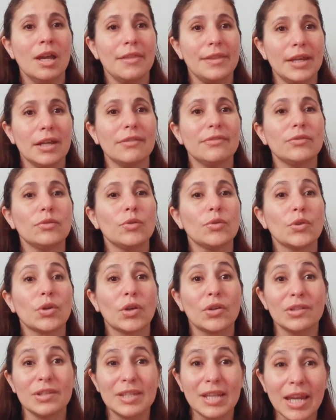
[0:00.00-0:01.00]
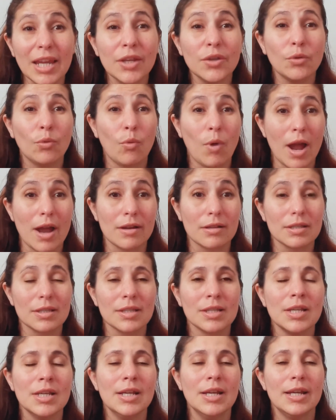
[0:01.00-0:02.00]
Therefore, the container
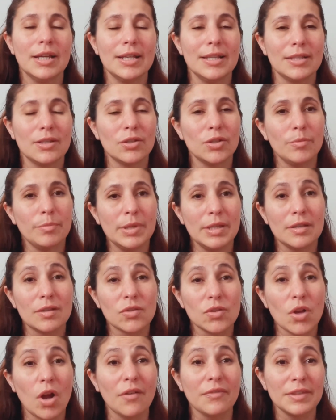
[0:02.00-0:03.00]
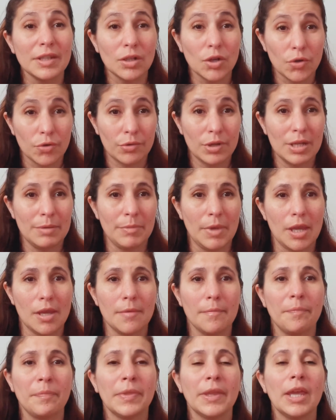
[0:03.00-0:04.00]
wax is going to be soft and creamy